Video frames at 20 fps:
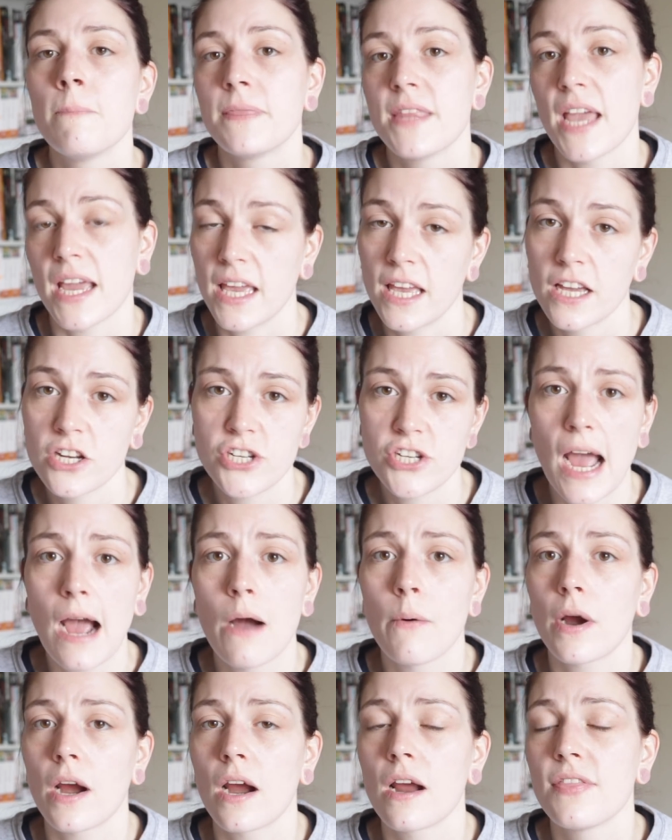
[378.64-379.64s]
taking a
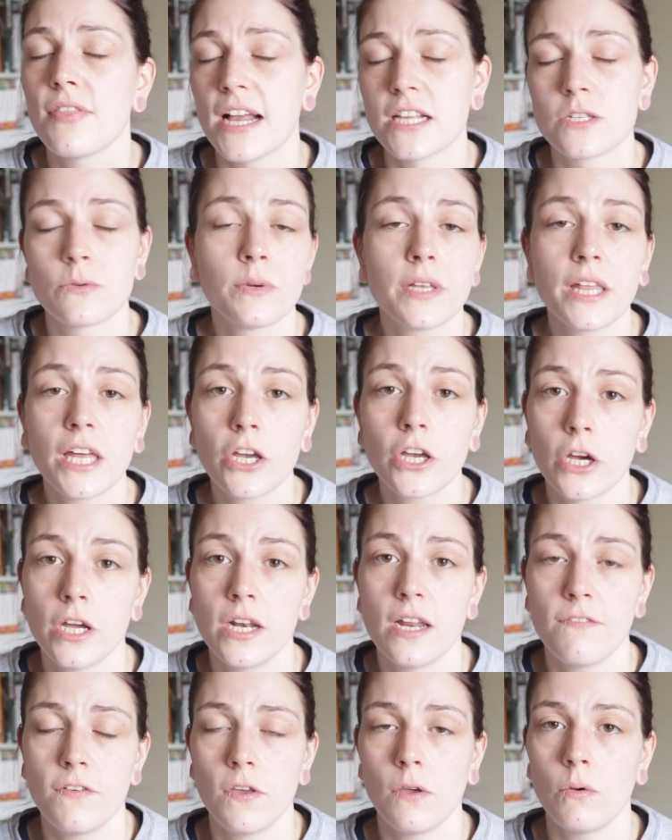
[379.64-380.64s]
shower. That's really
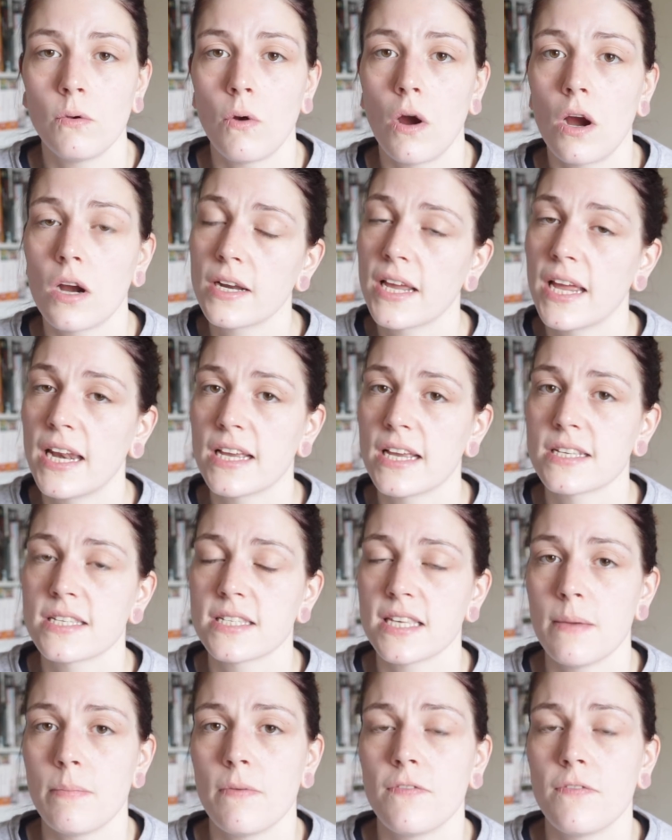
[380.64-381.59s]
good if you aren't getting sleep.